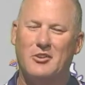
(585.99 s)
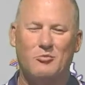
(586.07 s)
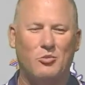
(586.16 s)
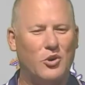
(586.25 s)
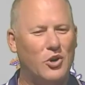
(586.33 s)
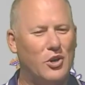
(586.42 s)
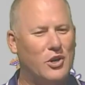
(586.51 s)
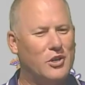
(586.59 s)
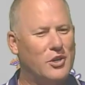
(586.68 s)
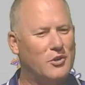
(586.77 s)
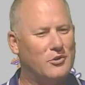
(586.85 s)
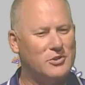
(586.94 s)
Boy, you
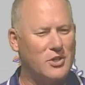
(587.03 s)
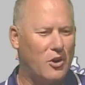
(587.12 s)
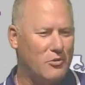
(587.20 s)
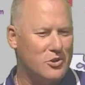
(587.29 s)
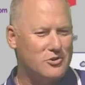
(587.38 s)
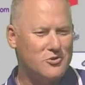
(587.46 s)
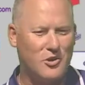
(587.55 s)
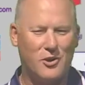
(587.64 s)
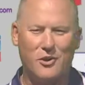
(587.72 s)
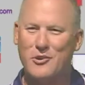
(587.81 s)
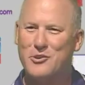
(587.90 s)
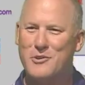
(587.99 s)
know, it's always
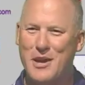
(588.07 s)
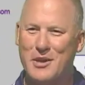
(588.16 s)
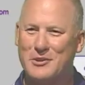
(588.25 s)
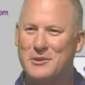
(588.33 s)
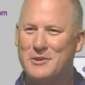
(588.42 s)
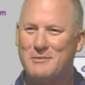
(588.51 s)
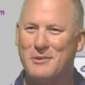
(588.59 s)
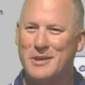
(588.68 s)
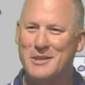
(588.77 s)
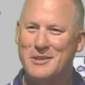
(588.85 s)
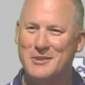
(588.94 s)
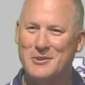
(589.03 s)
drawing you out there,
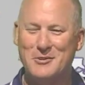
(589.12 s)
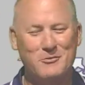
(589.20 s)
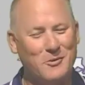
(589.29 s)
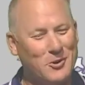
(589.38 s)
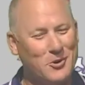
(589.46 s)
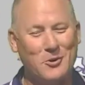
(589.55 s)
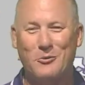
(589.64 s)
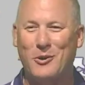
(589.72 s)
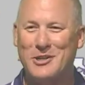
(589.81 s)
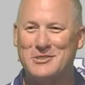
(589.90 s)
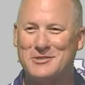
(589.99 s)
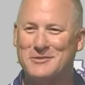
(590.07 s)
man. You know, you want to go
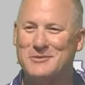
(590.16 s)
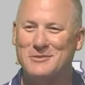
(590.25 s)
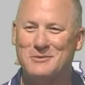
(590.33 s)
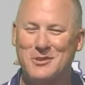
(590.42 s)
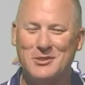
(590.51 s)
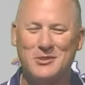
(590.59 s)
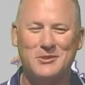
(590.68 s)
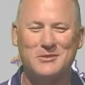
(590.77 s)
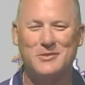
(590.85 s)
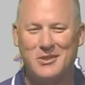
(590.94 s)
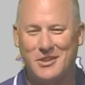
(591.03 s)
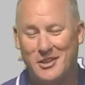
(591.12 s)
watch it. You really do.
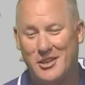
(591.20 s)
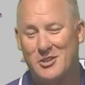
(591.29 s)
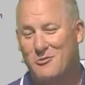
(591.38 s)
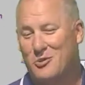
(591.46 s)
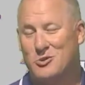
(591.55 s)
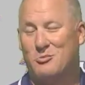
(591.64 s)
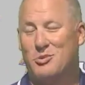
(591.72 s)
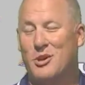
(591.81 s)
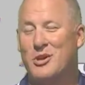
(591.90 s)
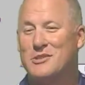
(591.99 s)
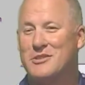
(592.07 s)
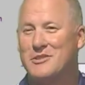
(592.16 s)
And you want your
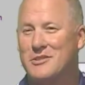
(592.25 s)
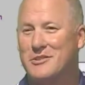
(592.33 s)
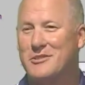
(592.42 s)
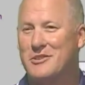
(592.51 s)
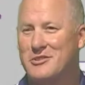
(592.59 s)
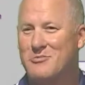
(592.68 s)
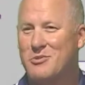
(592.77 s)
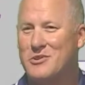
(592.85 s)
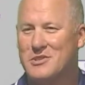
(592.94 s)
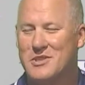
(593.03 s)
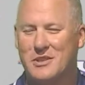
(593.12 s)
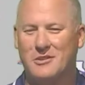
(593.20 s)
players to
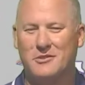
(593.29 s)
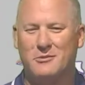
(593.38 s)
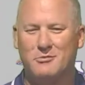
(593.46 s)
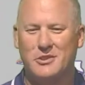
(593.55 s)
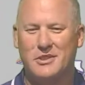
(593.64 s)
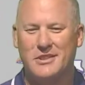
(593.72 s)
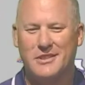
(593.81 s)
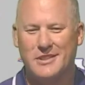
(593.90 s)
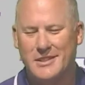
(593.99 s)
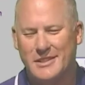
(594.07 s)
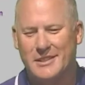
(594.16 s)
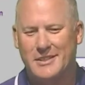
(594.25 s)
experience that a little bit.
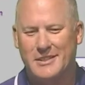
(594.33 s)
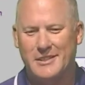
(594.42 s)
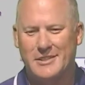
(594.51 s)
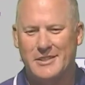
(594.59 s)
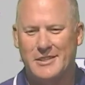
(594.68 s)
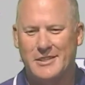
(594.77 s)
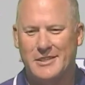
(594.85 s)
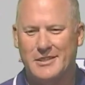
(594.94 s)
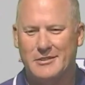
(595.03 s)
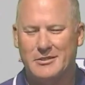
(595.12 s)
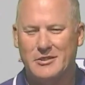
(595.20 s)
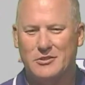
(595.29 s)
And,
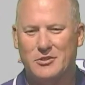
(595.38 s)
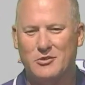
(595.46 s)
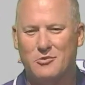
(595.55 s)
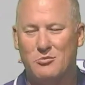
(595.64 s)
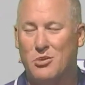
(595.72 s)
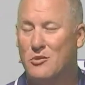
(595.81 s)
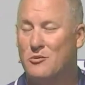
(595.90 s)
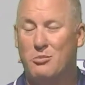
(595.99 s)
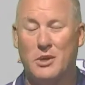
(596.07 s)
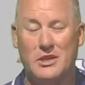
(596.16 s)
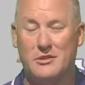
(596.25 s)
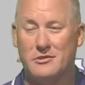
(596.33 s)
you know, with both
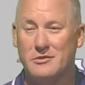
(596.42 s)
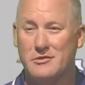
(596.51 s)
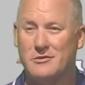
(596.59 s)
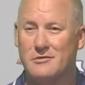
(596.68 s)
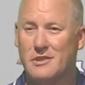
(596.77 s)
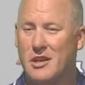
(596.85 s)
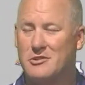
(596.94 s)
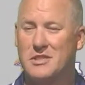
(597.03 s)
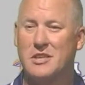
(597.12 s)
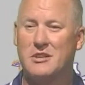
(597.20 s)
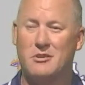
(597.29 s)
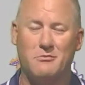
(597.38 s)
bands,
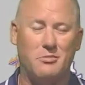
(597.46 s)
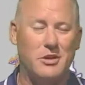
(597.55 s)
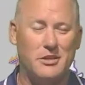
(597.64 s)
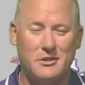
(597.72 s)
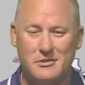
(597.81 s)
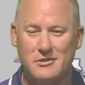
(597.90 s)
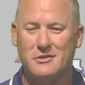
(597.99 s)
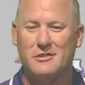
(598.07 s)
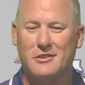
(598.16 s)
outstanding bands.